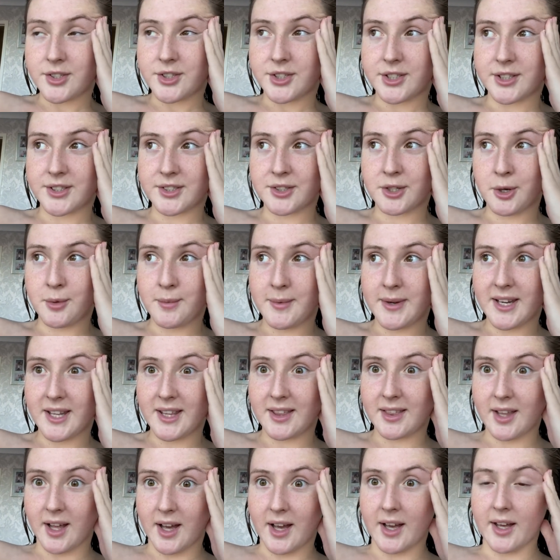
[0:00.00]
she's coming
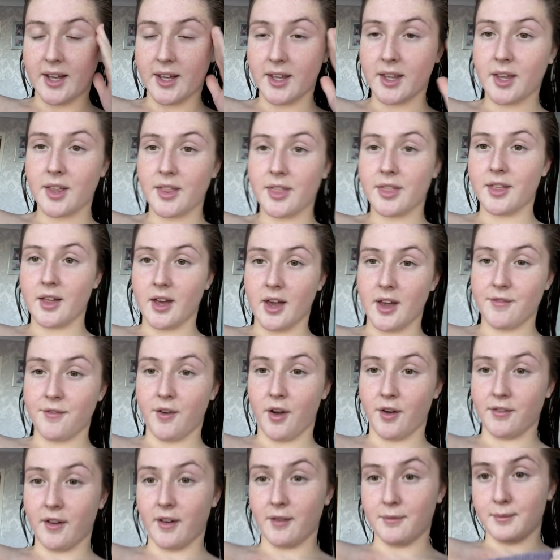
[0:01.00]
in like
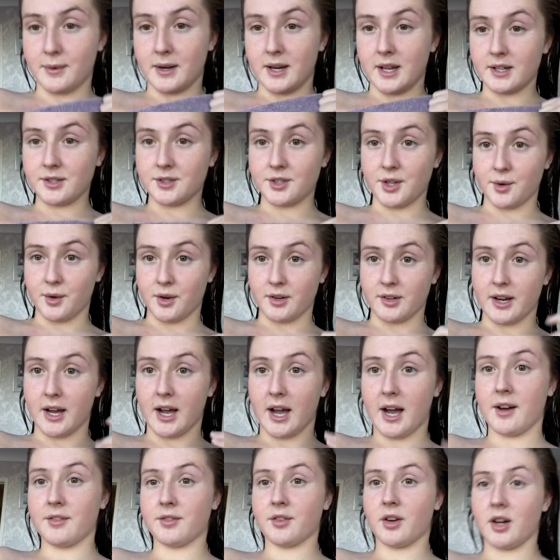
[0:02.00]
35 minutes. Don't worry, I
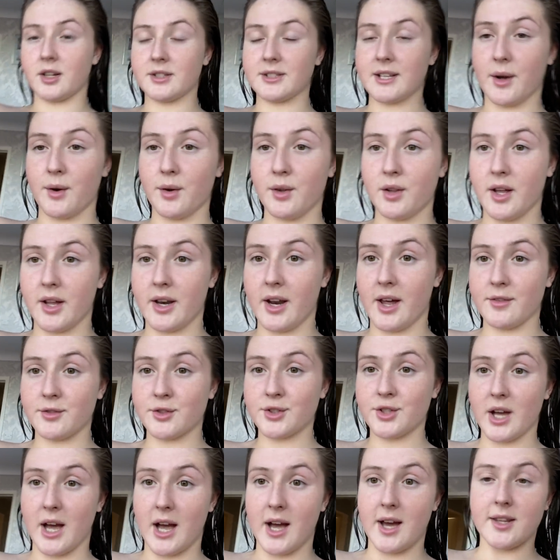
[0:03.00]
have got a towel on. I've
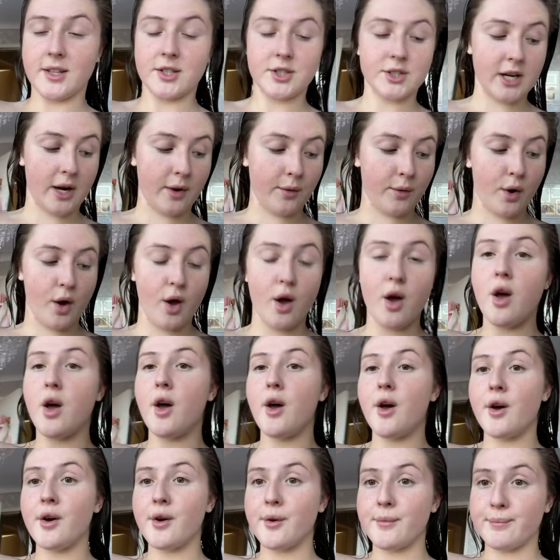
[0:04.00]
just got out of the shower.
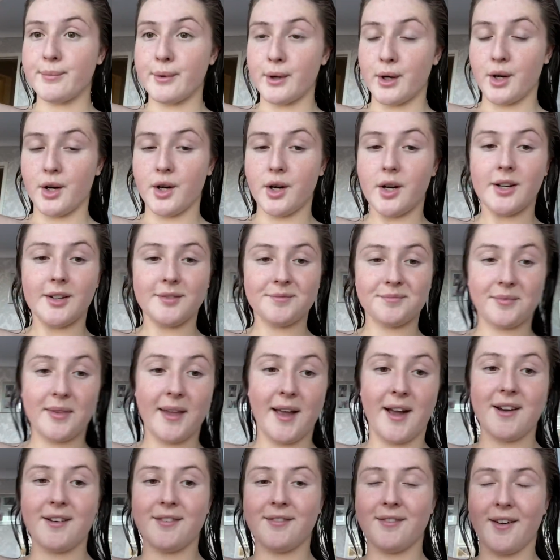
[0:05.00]
But
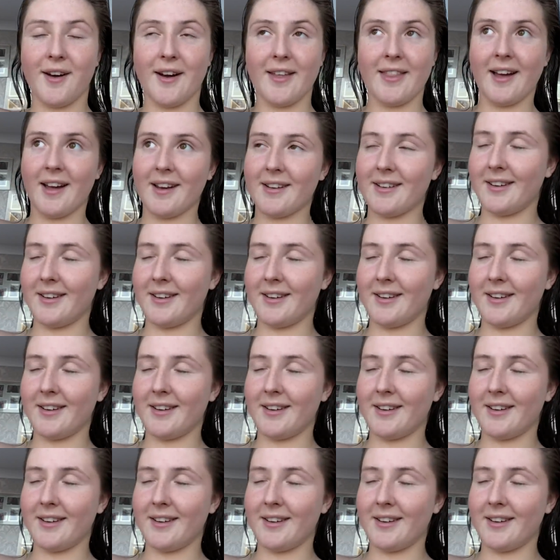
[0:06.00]
I thought that I'd